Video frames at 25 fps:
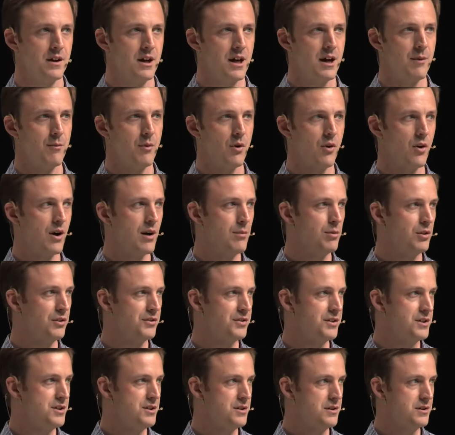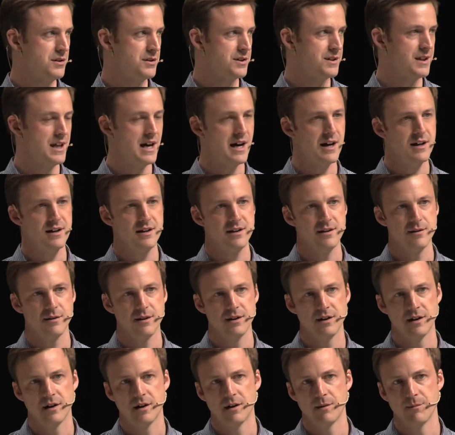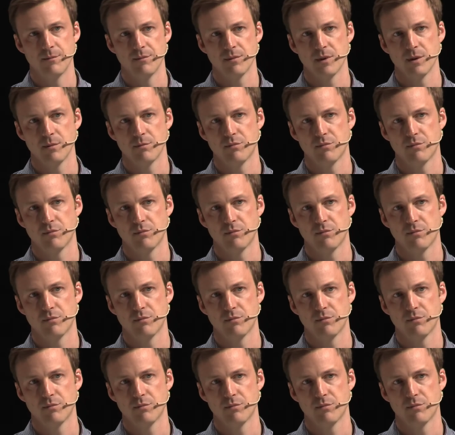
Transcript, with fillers: And we were able to use that um,